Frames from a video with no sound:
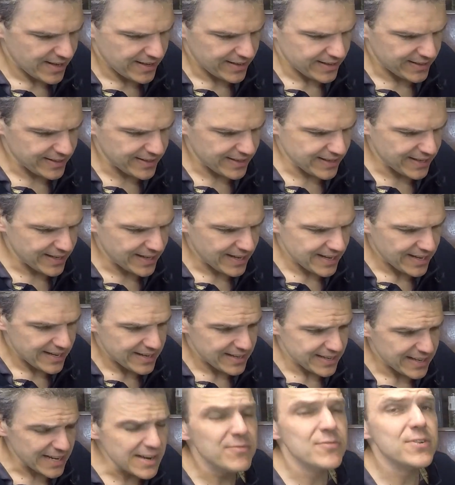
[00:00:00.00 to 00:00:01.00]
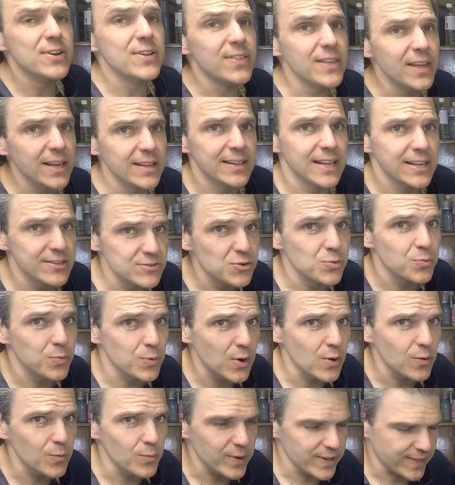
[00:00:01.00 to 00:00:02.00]
everything that's
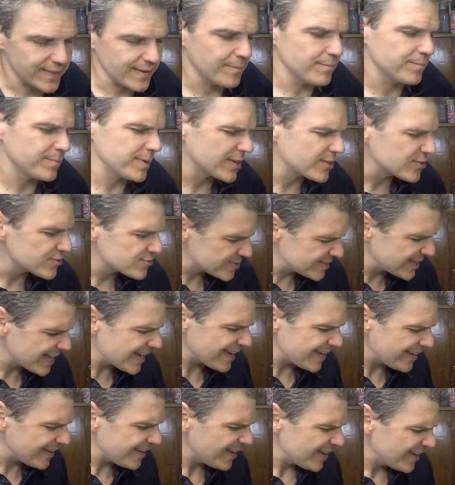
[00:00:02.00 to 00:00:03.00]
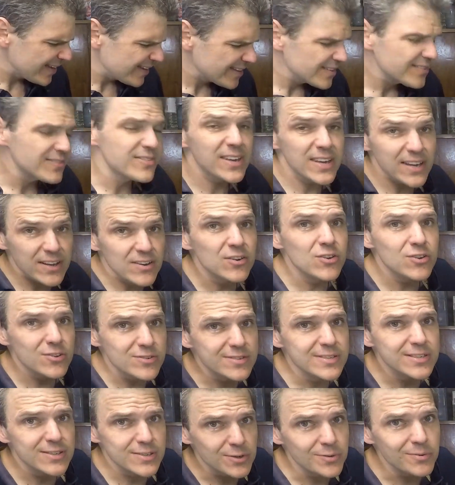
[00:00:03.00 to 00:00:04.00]
wrong with them, because they are
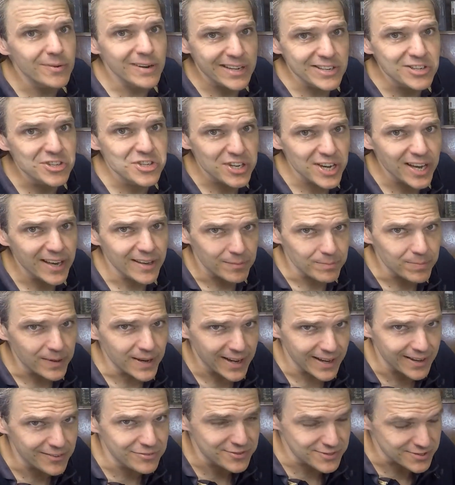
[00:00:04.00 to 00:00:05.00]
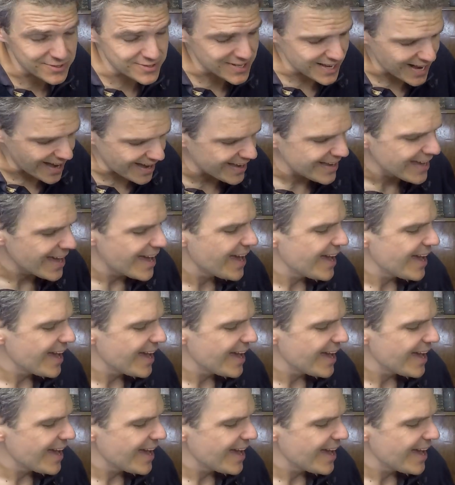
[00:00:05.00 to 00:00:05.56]
not in great shape, I have to say.